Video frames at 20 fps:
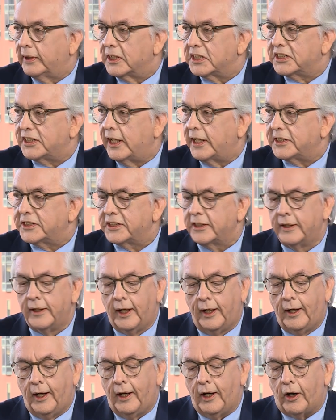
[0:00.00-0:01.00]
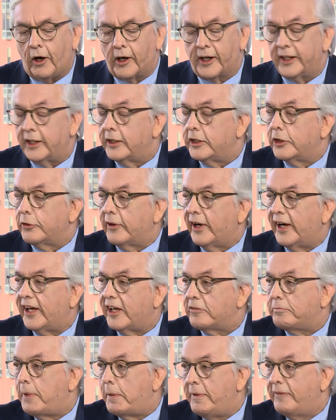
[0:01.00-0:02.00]
in the States, are going to
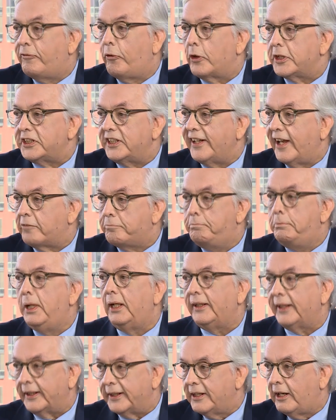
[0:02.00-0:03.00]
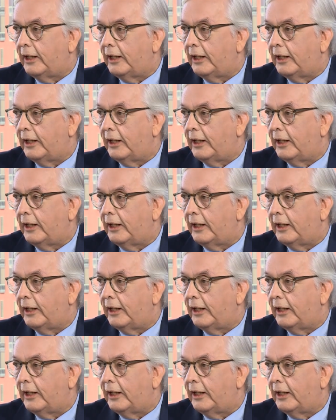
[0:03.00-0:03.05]
derive maybe $14.5 billion